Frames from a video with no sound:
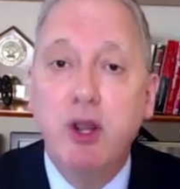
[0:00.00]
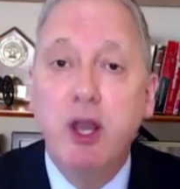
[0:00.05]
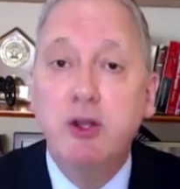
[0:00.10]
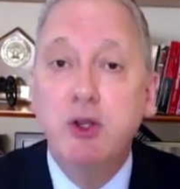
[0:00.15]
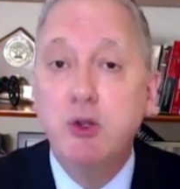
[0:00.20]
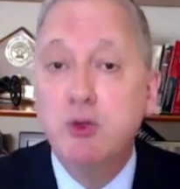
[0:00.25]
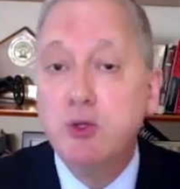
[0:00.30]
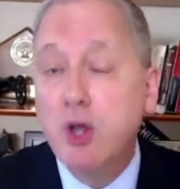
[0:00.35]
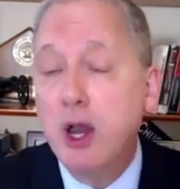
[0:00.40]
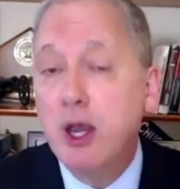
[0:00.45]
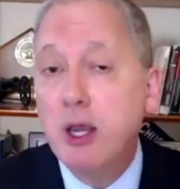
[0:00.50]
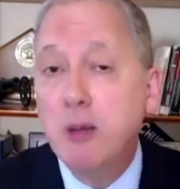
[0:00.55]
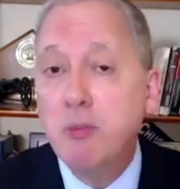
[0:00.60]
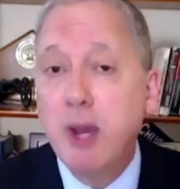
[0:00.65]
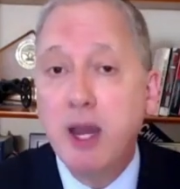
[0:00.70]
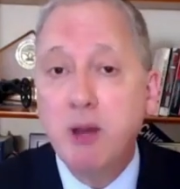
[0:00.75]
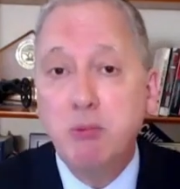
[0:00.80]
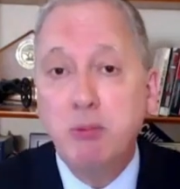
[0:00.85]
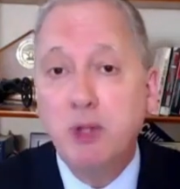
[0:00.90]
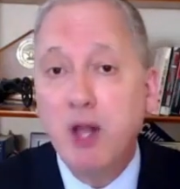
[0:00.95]
And you talk
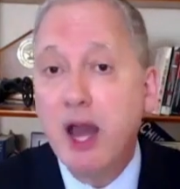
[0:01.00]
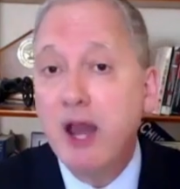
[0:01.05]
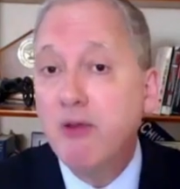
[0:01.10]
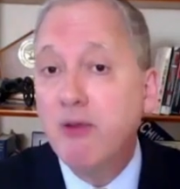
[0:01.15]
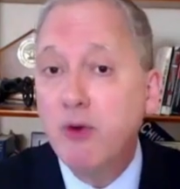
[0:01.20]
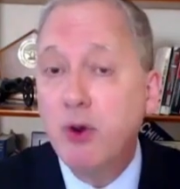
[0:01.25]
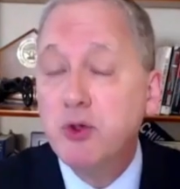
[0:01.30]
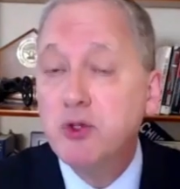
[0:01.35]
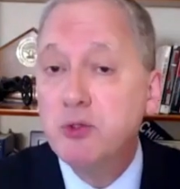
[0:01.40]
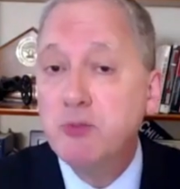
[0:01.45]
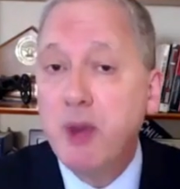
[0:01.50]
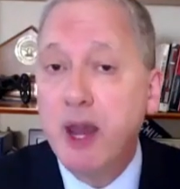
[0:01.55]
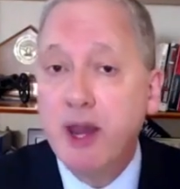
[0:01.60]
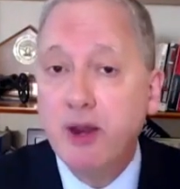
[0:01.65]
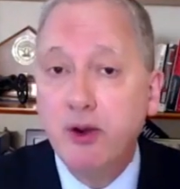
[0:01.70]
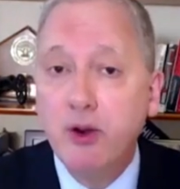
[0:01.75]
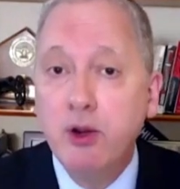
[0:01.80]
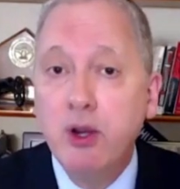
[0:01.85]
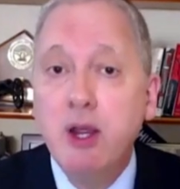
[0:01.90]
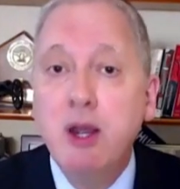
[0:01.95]
about black votes
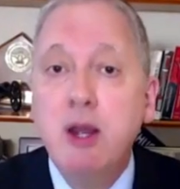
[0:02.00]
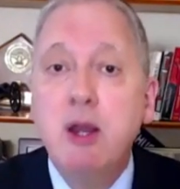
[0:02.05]
matter.